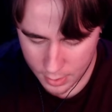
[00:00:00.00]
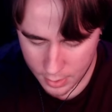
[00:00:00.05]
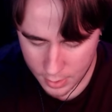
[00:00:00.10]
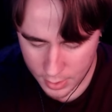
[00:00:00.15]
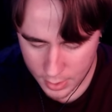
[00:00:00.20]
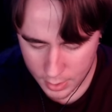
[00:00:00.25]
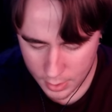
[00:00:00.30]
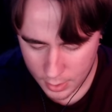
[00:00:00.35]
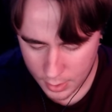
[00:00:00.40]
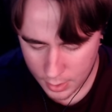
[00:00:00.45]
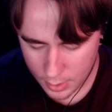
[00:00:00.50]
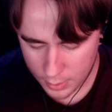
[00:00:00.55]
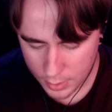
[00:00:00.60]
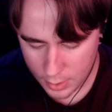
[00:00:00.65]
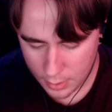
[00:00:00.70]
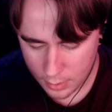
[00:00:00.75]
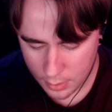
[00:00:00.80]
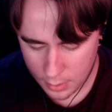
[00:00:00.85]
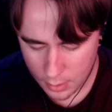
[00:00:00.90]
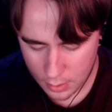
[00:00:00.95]
I
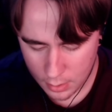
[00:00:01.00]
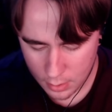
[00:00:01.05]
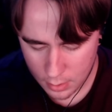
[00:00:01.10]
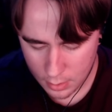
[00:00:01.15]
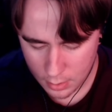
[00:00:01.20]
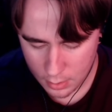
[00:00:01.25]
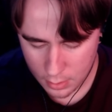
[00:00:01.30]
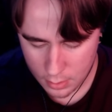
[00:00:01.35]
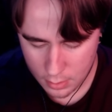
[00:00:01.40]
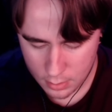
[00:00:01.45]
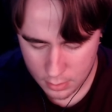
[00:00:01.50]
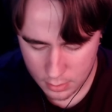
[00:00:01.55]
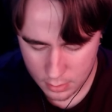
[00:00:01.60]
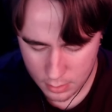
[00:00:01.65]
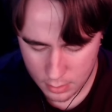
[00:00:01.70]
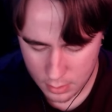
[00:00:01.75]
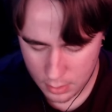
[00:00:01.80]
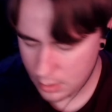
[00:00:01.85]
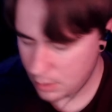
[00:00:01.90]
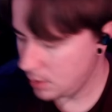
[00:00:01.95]
like the
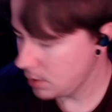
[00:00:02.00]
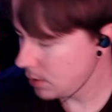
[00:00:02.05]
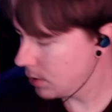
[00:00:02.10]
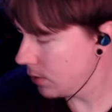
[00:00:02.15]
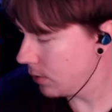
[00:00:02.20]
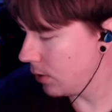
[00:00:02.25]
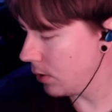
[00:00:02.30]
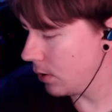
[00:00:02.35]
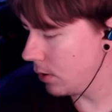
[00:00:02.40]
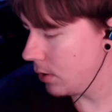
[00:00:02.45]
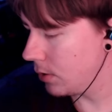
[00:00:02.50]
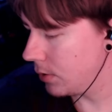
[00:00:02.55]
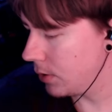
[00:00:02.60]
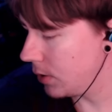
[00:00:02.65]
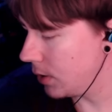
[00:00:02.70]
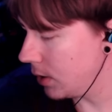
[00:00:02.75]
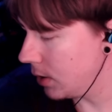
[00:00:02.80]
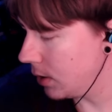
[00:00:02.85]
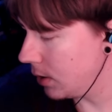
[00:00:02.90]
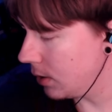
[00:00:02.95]
art that
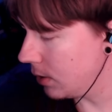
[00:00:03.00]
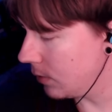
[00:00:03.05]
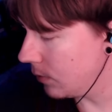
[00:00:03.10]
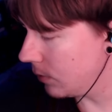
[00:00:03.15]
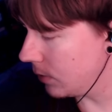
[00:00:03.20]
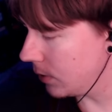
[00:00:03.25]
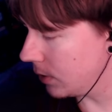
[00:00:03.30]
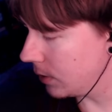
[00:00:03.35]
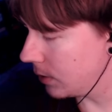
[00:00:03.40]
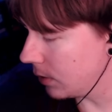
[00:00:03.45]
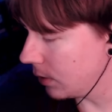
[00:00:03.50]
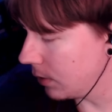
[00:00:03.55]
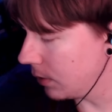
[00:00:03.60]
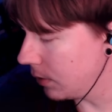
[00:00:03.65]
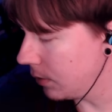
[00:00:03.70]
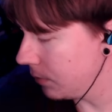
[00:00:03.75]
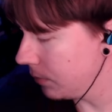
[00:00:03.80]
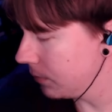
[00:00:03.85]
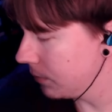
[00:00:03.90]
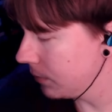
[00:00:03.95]
they did with a